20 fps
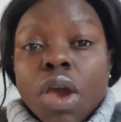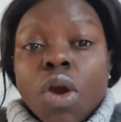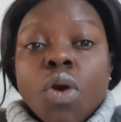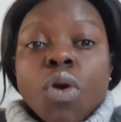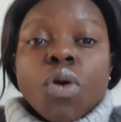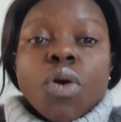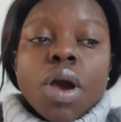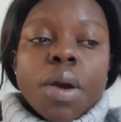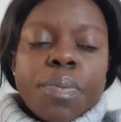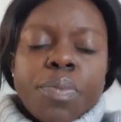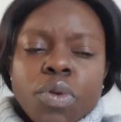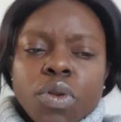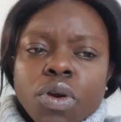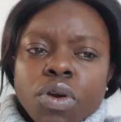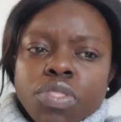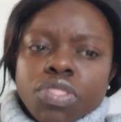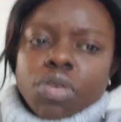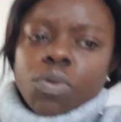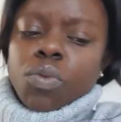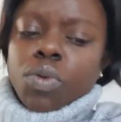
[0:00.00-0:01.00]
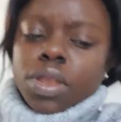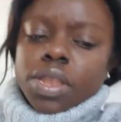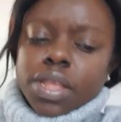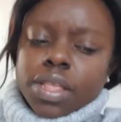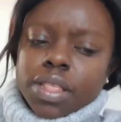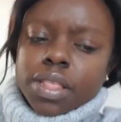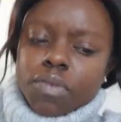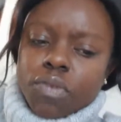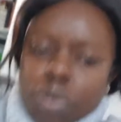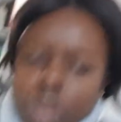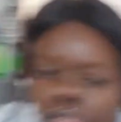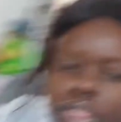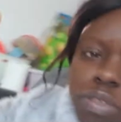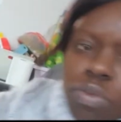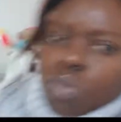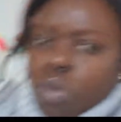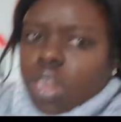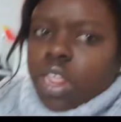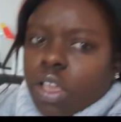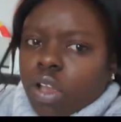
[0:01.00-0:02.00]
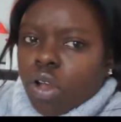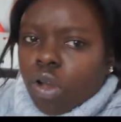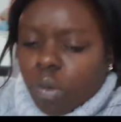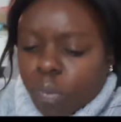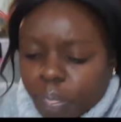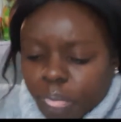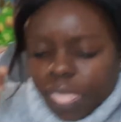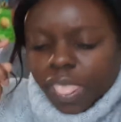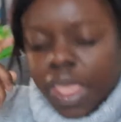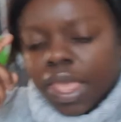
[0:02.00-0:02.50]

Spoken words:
oh, up north, the winters are it's really cold.